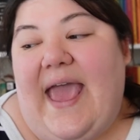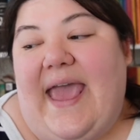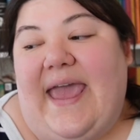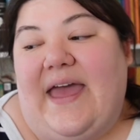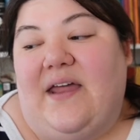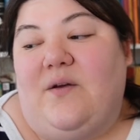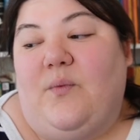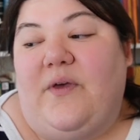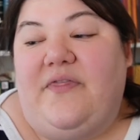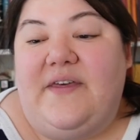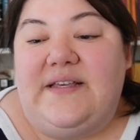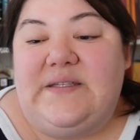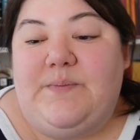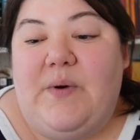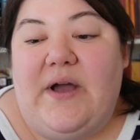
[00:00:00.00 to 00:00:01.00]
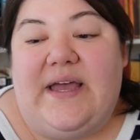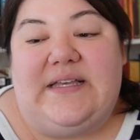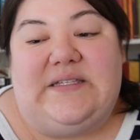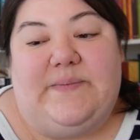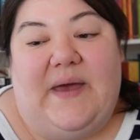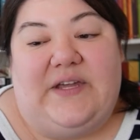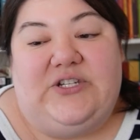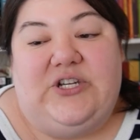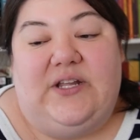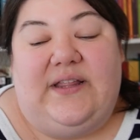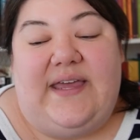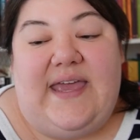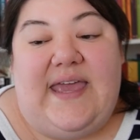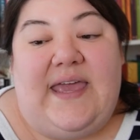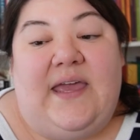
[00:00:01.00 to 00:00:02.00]
And with this book
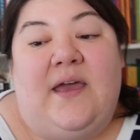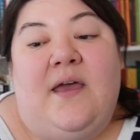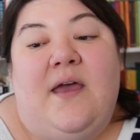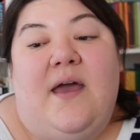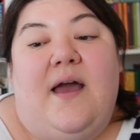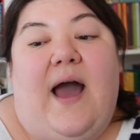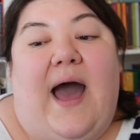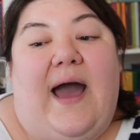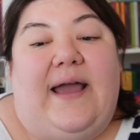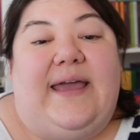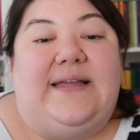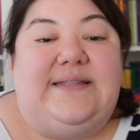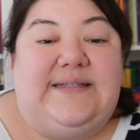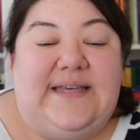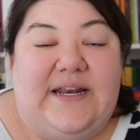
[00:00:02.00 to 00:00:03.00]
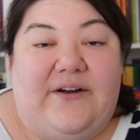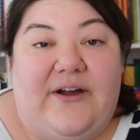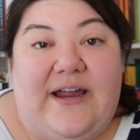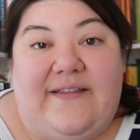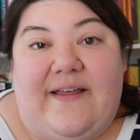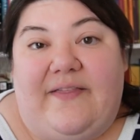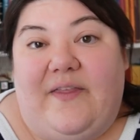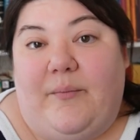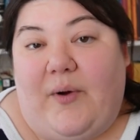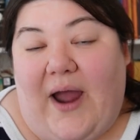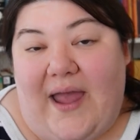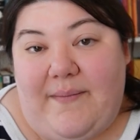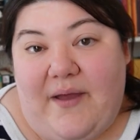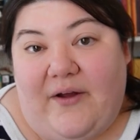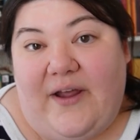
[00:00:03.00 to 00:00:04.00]
especially, considering that the
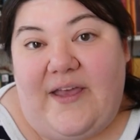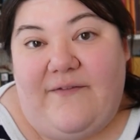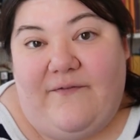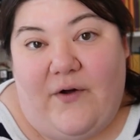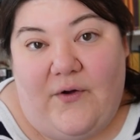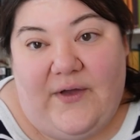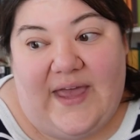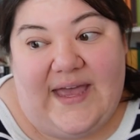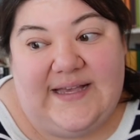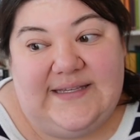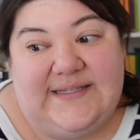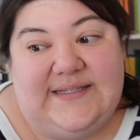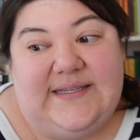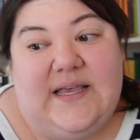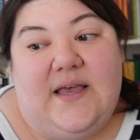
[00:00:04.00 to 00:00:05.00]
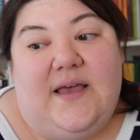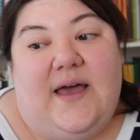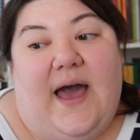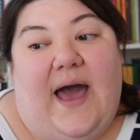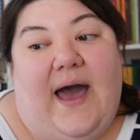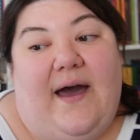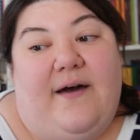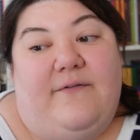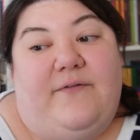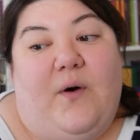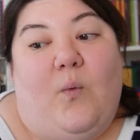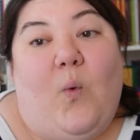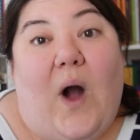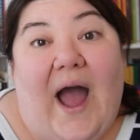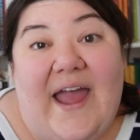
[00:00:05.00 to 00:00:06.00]
primary focus
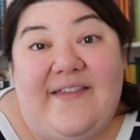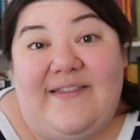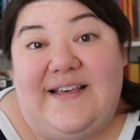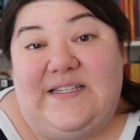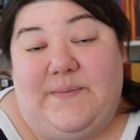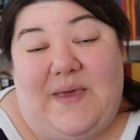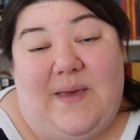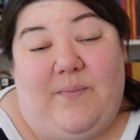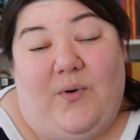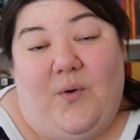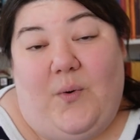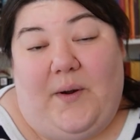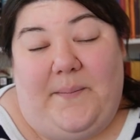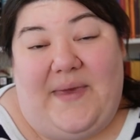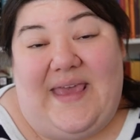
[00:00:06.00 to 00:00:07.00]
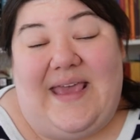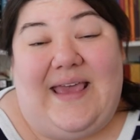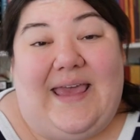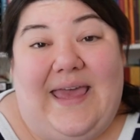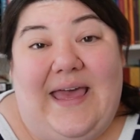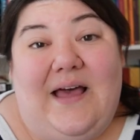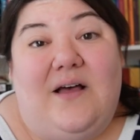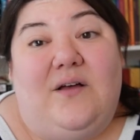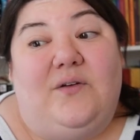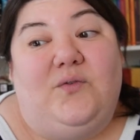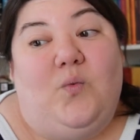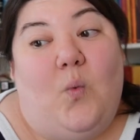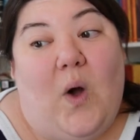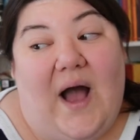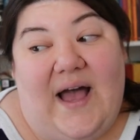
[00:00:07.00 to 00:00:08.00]
of why these people were being
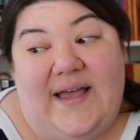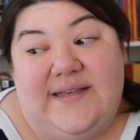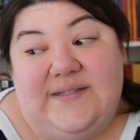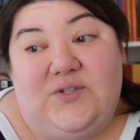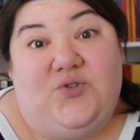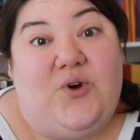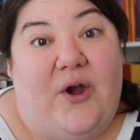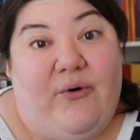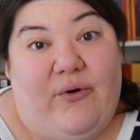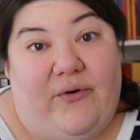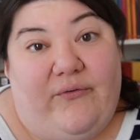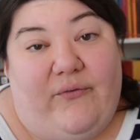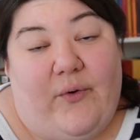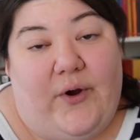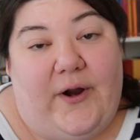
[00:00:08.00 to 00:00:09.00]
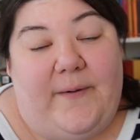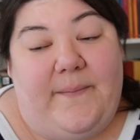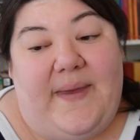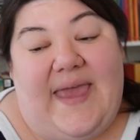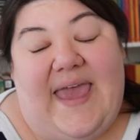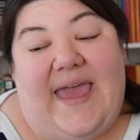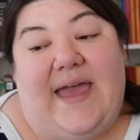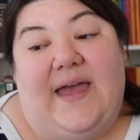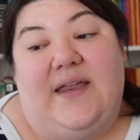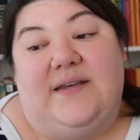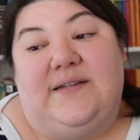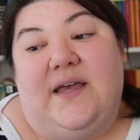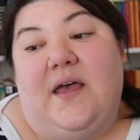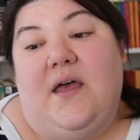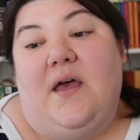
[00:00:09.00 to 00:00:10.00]
killed was drug reform
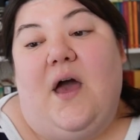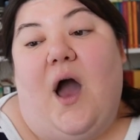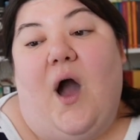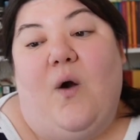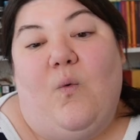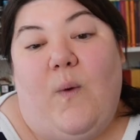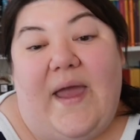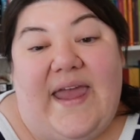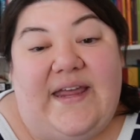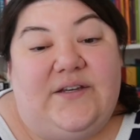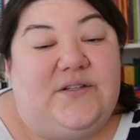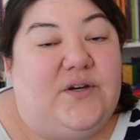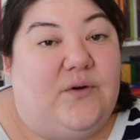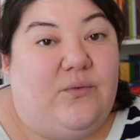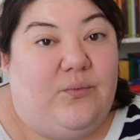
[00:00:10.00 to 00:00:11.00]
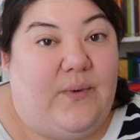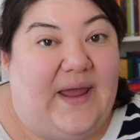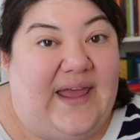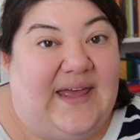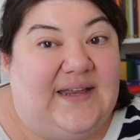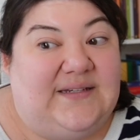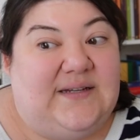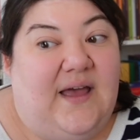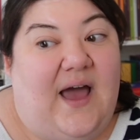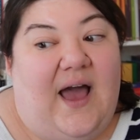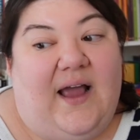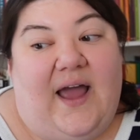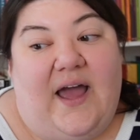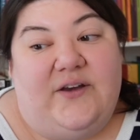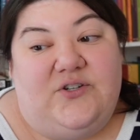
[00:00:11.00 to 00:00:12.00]
and a way to rid
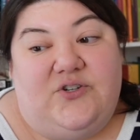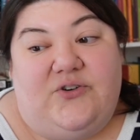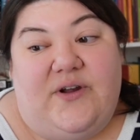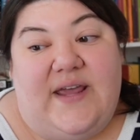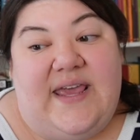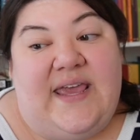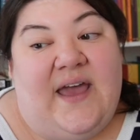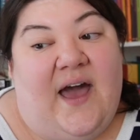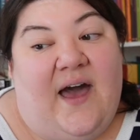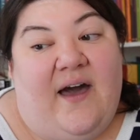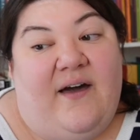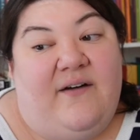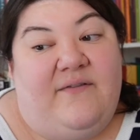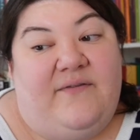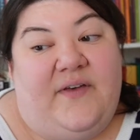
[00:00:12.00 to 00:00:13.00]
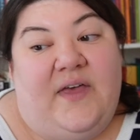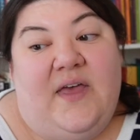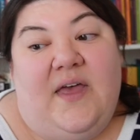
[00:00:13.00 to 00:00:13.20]
a country of